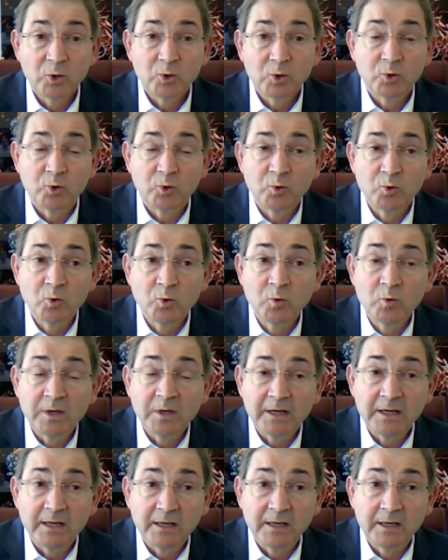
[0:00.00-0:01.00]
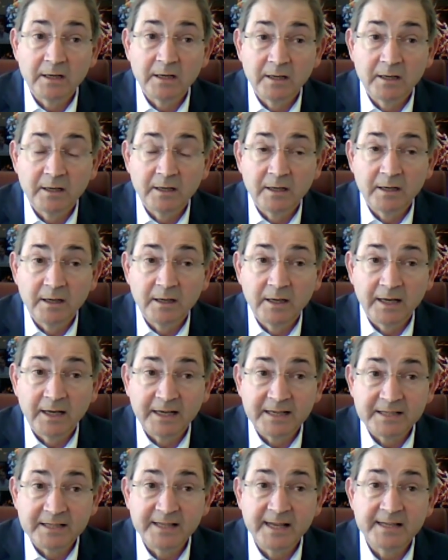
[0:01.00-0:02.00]
To
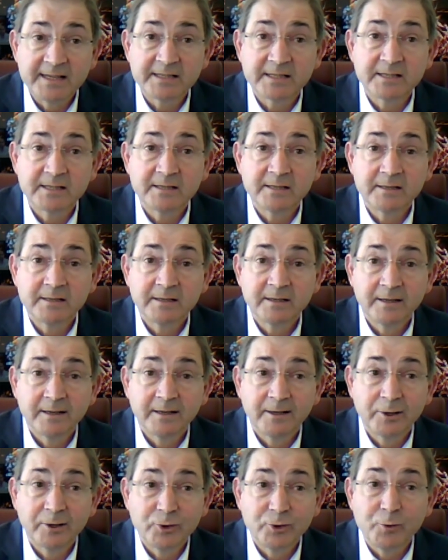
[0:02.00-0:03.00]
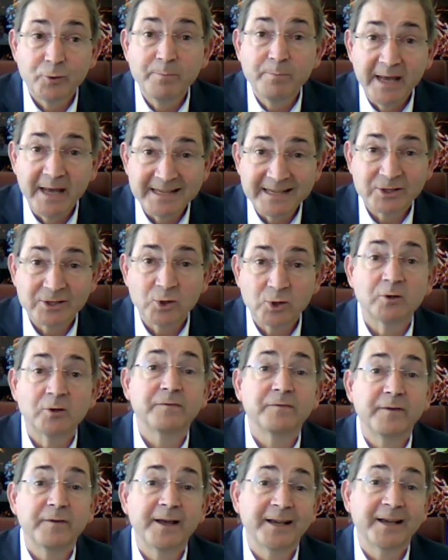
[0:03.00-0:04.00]
access the best
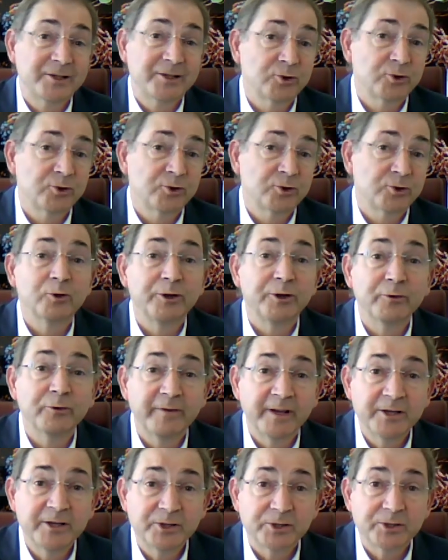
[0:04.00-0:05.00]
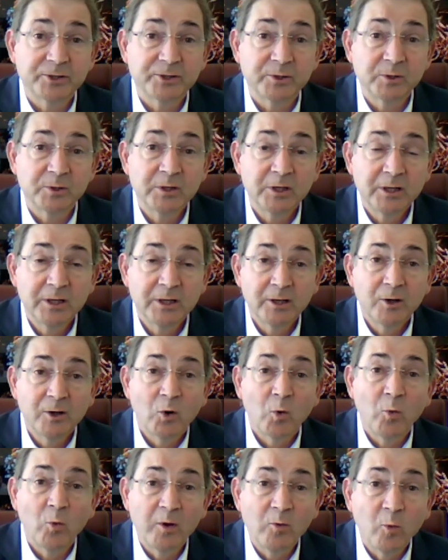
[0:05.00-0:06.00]
of external innovation,
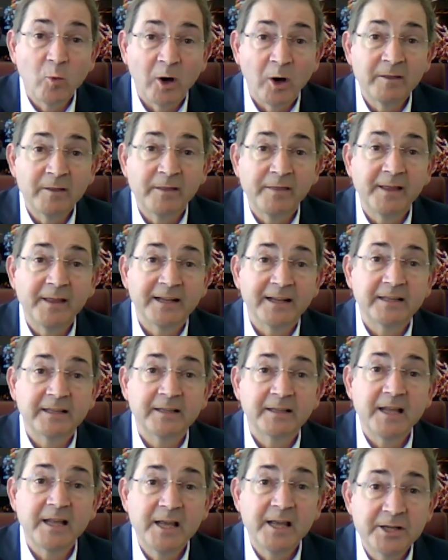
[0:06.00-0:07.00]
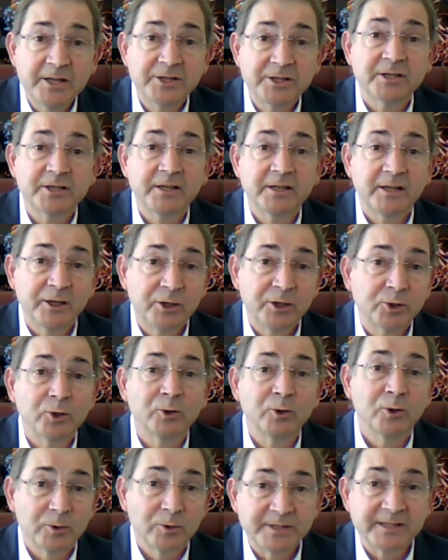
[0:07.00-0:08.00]
we want that each
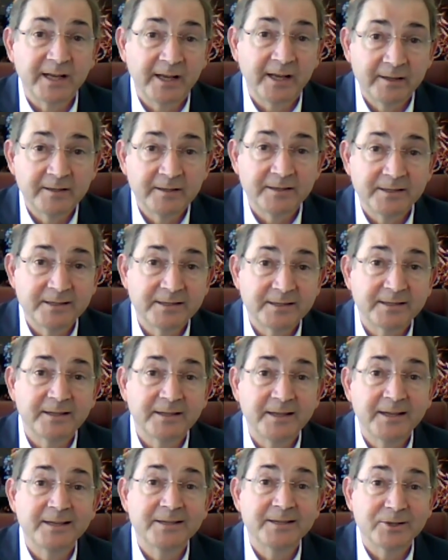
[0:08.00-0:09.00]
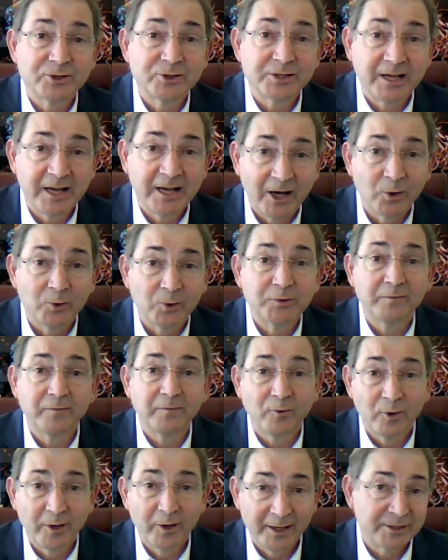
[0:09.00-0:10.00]
internal scientist is a scout
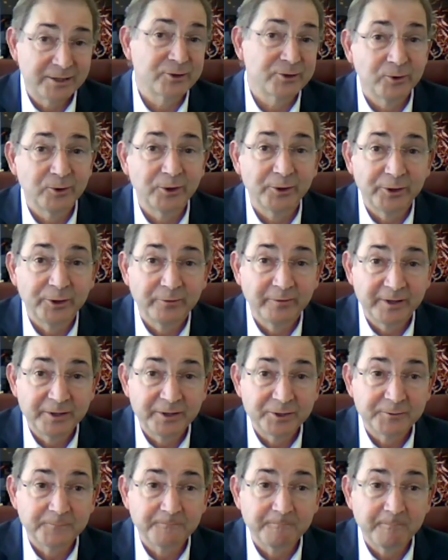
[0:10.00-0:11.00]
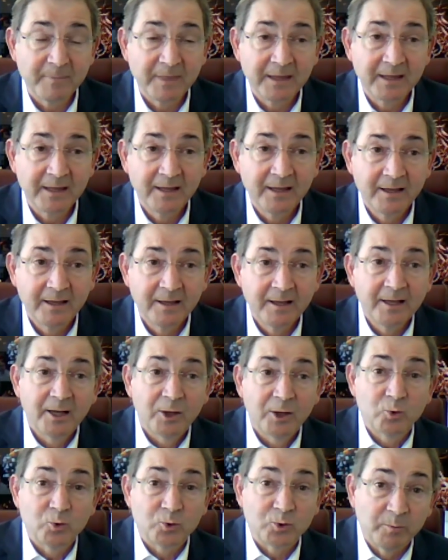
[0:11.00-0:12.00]
for external innovation. To
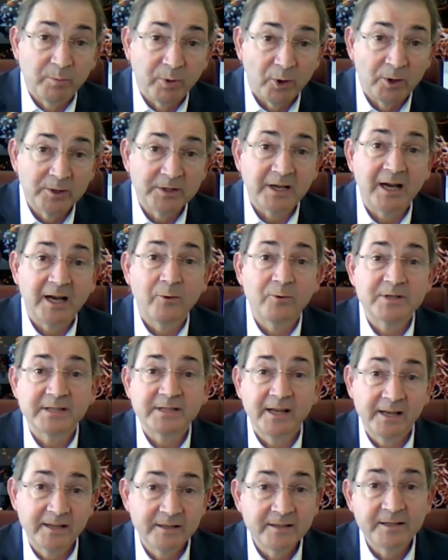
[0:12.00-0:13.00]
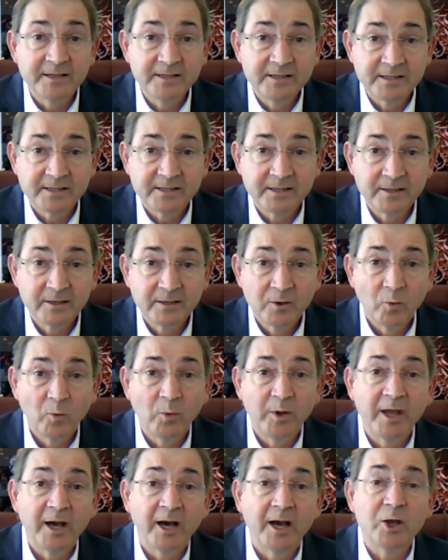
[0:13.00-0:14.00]
support our scientists,
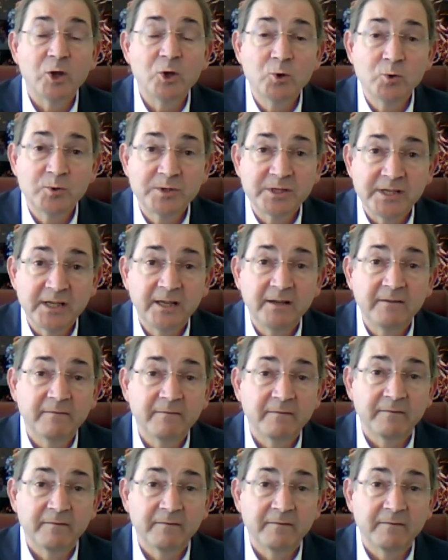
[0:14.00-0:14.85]
we are using